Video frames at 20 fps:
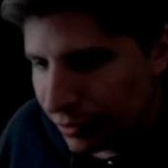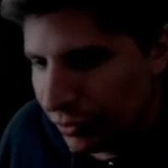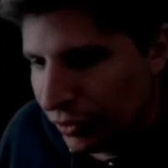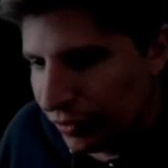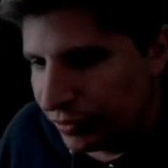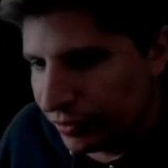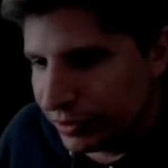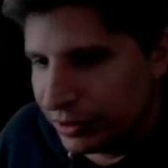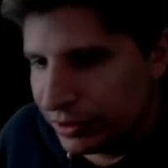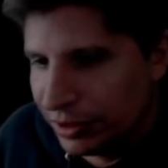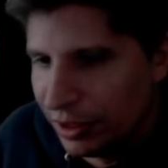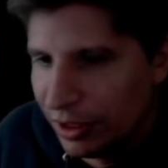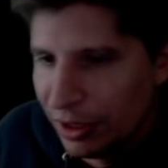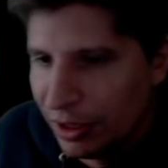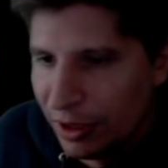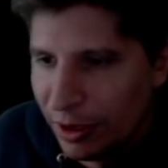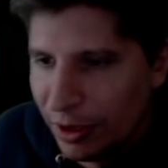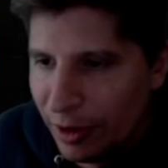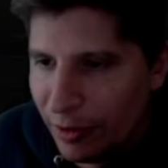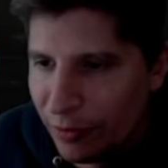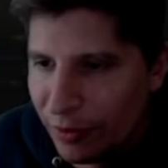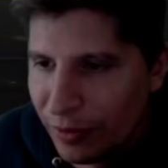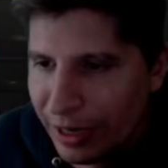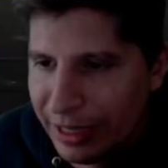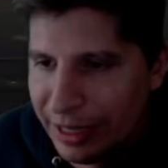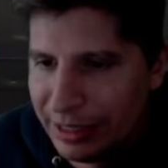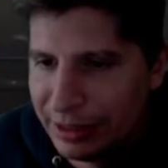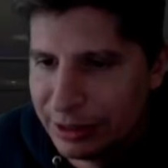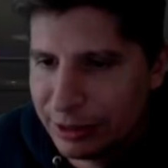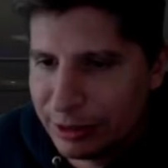moves.
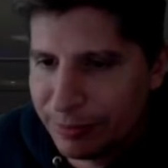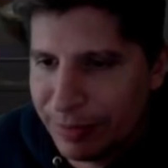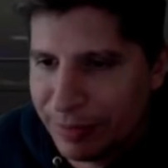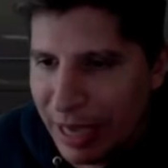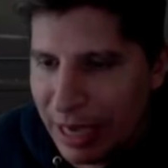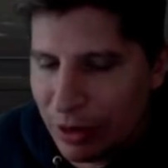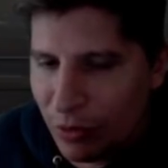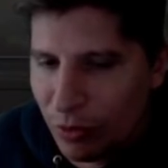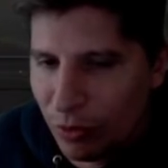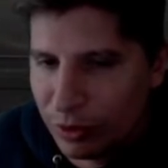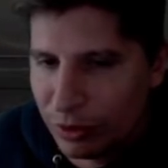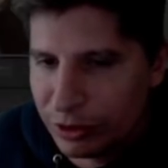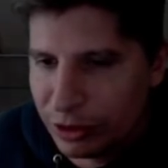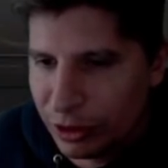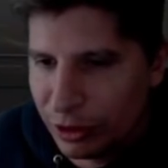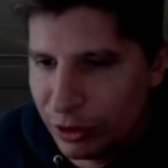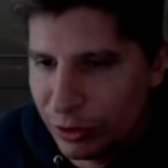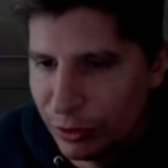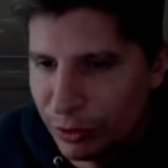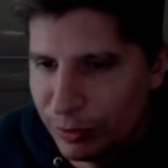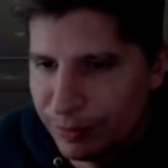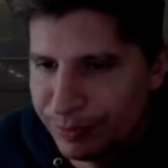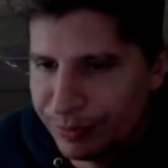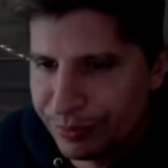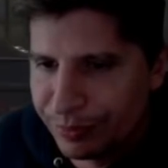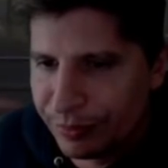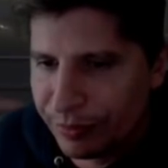Raiden's back 1-2.